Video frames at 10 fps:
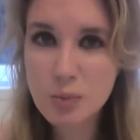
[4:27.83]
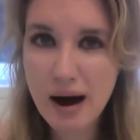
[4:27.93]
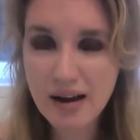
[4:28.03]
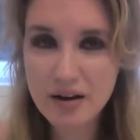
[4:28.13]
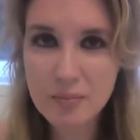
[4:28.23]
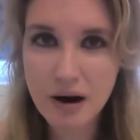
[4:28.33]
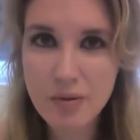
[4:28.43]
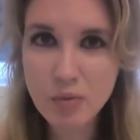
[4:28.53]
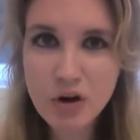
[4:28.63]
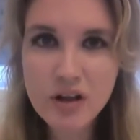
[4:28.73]
palette, but
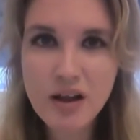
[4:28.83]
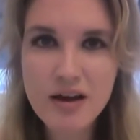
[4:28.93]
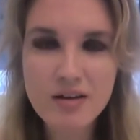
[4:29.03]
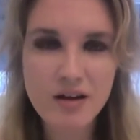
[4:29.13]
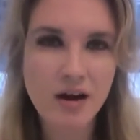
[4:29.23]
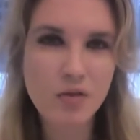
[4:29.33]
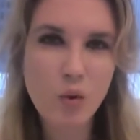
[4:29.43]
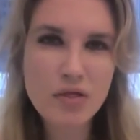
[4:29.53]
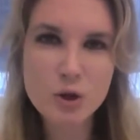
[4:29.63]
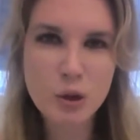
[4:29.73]
I really like the
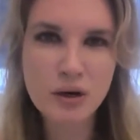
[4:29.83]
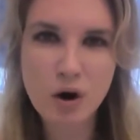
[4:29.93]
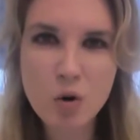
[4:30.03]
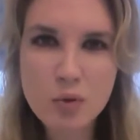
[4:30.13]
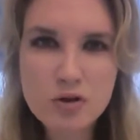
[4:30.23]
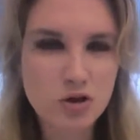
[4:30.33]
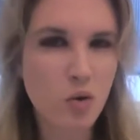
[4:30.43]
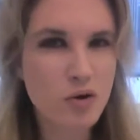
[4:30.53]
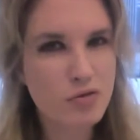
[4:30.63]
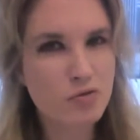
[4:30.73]
way the trailer opens,
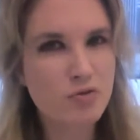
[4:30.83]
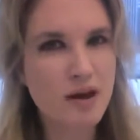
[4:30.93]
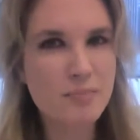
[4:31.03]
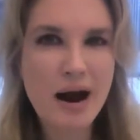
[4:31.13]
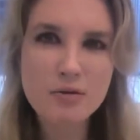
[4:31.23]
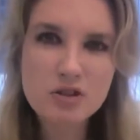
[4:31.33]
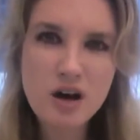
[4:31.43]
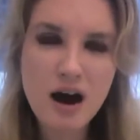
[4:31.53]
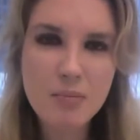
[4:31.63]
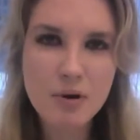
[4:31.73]
going through that
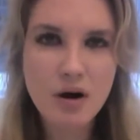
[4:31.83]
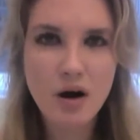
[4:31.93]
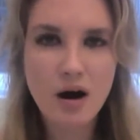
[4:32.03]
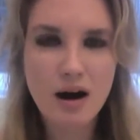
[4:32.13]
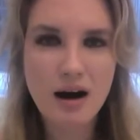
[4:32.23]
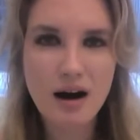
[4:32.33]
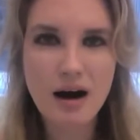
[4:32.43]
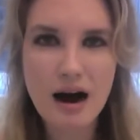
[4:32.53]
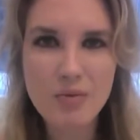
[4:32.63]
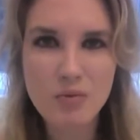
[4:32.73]
mountaintop.
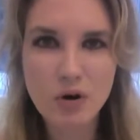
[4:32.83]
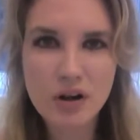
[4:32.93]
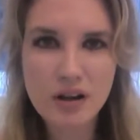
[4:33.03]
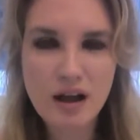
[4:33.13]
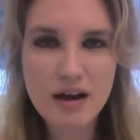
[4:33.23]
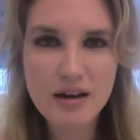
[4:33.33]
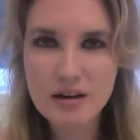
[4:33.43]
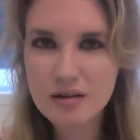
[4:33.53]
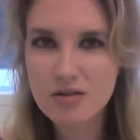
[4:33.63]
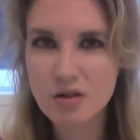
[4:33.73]
I really
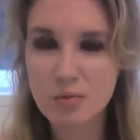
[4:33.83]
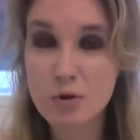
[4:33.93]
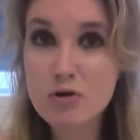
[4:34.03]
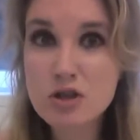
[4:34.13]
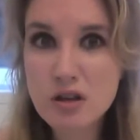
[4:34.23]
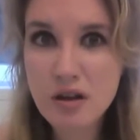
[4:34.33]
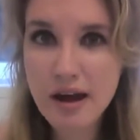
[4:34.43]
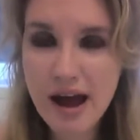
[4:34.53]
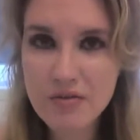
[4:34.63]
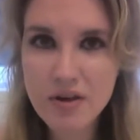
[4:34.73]
like the music that
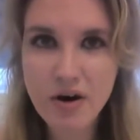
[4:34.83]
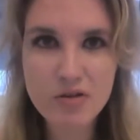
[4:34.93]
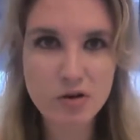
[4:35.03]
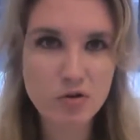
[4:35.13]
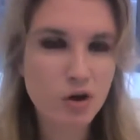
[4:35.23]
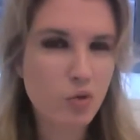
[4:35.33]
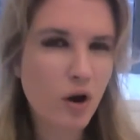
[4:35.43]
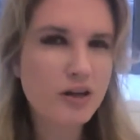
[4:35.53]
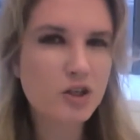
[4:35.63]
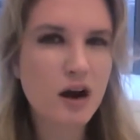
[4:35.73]
they have in there. I think they're doing a
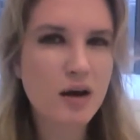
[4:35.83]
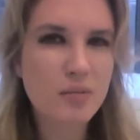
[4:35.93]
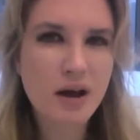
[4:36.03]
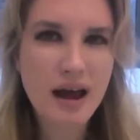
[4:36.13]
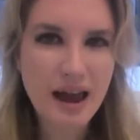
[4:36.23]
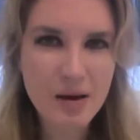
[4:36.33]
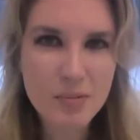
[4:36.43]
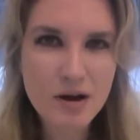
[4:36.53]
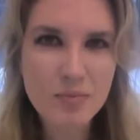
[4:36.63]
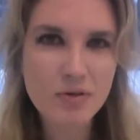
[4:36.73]
great job
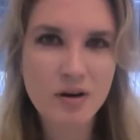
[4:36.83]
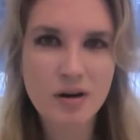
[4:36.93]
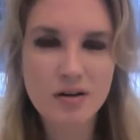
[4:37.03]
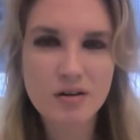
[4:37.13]
amping up the